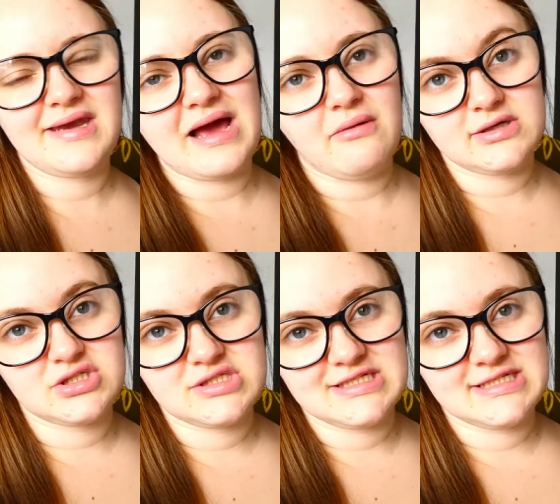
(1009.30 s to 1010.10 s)
now I
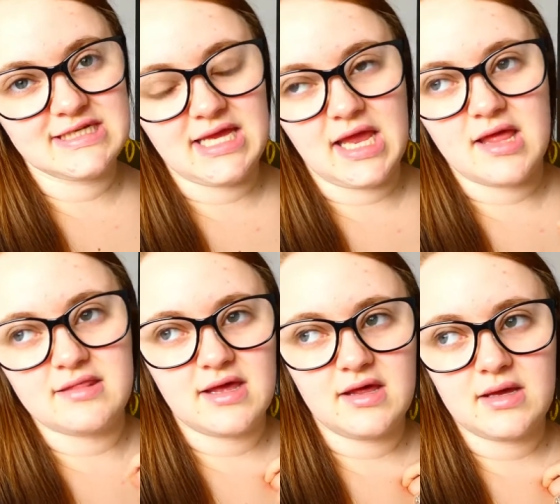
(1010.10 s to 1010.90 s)
just need to eat
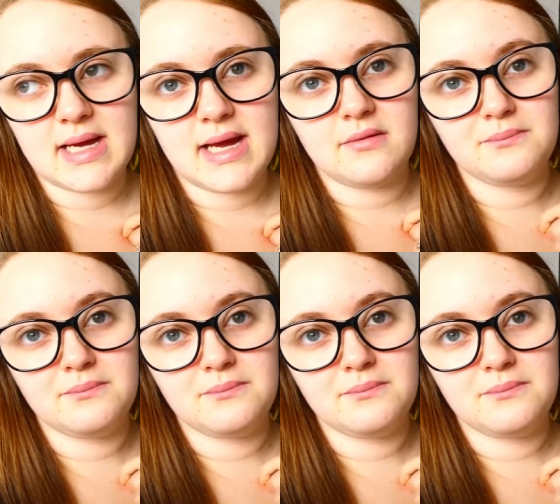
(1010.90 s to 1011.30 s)
and then I can